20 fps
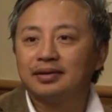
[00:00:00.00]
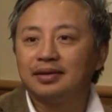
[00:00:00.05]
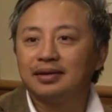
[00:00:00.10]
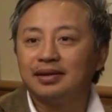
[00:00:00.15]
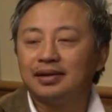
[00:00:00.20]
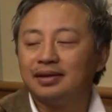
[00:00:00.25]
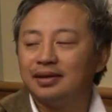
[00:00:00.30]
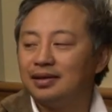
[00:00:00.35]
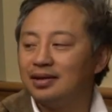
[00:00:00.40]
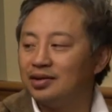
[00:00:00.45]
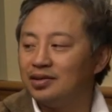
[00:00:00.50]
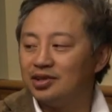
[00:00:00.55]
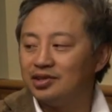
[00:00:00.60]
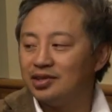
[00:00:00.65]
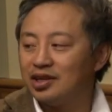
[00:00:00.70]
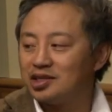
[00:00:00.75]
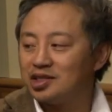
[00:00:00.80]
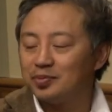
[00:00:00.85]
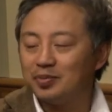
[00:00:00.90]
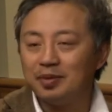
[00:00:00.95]
The
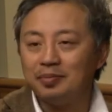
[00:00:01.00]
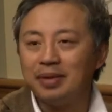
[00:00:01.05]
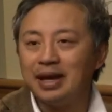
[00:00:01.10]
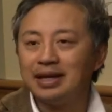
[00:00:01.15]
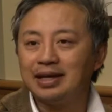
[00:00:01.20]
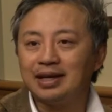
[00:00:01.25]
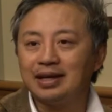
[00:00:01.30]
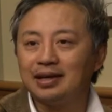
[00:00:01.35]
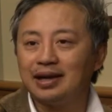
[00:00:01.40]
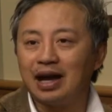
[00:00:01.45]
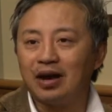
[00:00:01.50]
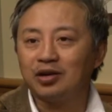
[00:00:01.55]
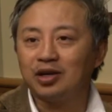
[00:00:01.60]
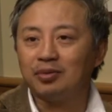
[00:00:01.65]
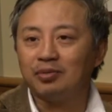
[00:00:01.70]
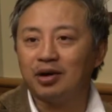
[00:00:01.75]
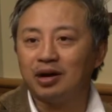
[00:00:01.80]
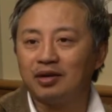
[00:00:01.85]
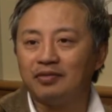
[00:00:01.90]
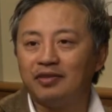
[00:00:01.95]
Dutch have been making
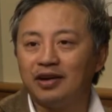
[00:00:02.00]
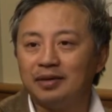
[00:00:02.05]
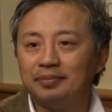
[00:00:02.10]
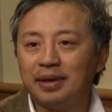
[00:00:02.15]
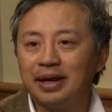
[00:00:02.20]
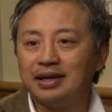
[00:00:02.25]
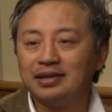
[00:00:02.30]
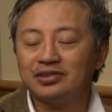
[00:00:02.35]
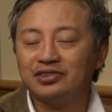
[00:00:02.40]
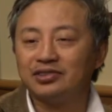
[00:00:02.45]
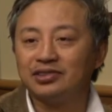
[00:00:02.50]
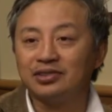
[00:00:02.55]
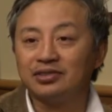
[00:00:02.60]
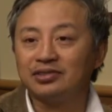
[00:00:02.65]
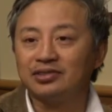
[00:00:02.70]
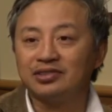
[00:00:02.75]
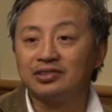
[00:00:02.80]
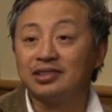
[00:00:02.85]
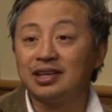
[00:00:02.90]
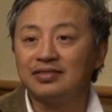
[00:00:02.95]
alkyd modified paints
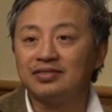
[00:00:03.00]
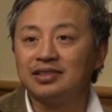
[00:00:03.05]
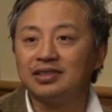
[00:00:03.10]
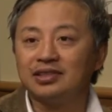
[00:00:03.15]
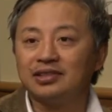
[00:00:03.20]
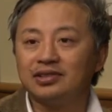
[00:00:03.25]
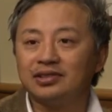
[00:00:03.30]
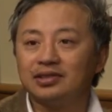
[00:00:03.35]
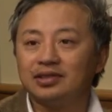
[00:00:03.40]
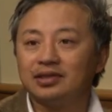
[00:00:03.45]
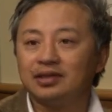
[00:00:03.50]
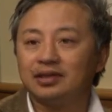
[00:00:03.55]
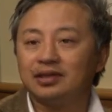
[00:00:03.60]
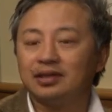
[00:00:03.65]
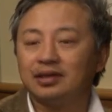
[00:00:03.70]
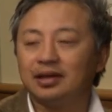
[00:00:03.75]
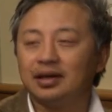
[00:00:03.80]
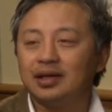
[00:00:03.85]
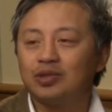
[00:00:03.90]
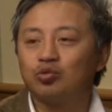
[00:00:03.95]
since the 70s.
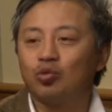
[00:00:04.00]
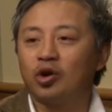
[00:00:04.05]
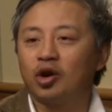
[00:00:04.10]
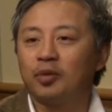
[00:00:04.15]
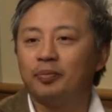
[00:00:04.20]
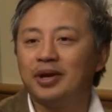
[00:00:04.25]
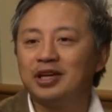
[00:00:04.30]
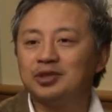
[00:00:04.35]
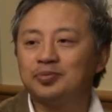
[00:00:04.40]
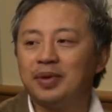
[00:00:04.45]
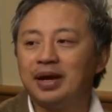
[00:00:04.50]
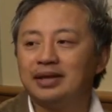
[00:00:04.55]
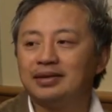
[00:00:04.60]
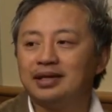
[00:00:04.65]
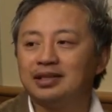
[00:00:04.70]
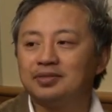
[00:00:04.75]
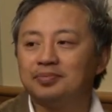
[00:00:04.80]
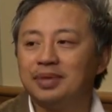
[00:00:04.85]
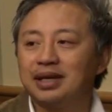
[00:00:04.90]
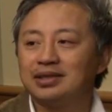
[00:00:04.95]
That's water-based paint
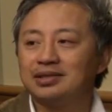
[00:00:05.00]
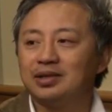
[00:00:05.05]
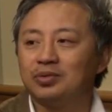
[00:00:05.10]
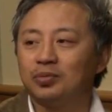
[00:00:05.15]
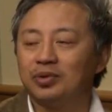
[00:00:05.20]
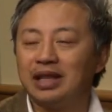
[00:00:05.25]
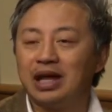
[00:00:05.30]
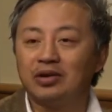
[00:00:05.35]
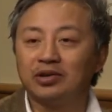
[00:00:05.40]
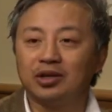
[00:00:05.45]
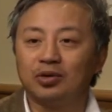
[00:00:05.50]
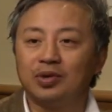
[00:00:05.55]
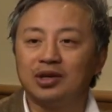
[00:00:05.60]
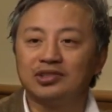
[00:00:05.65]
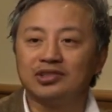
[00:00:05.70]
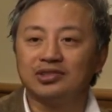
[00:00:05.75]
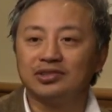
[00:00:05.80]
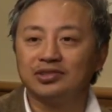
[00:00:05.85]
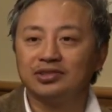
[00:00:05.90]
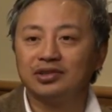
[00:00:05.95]
that's mixed in with alkyd
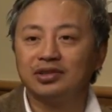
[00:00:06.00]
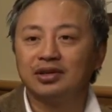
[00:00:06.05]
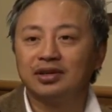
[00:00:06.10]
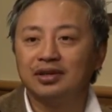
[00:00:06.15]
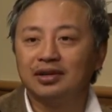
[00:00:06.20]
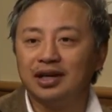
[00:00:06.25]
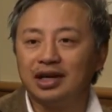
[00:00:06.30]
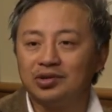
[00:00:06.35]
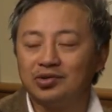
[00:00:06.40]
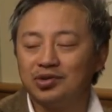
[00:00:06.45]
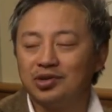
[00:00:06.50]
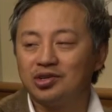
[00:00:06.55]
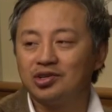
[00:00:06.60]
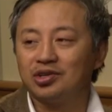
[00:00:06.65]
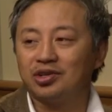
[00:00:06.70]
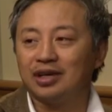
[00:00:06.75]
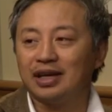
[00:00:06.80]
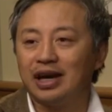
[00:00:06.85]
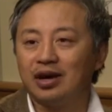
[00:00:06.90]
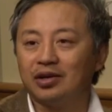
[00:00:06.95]
resins. And
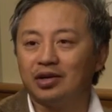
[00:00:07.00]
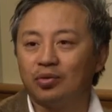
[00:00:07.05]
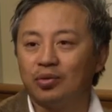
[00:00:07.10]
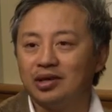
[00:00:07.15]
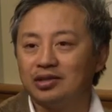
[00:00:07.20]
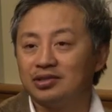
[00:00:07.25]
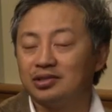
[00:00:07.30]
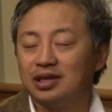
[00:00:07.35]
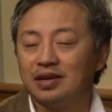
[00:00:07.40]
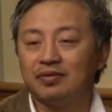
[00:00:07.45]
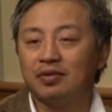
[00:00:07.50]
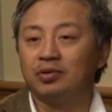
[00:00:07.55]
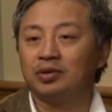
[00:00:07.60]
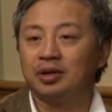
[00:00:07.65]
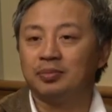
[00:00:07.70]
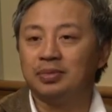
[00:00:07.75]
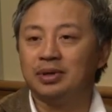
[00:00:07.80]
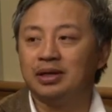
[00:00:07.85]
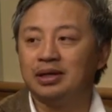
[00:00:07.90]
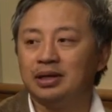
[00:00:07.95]
traditionally, alkyd resins have
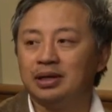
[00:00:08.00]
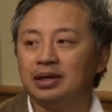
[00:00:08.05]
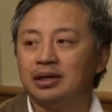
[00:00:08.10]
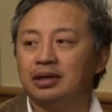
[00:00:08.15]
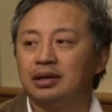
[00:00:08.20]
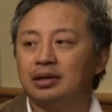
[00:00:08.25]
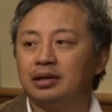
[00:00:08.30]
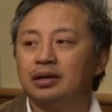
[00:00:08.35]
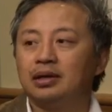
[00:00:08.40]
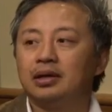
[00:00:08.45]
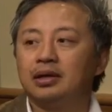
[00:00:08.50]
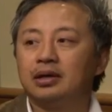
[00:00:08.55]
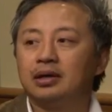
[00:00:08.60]
only been in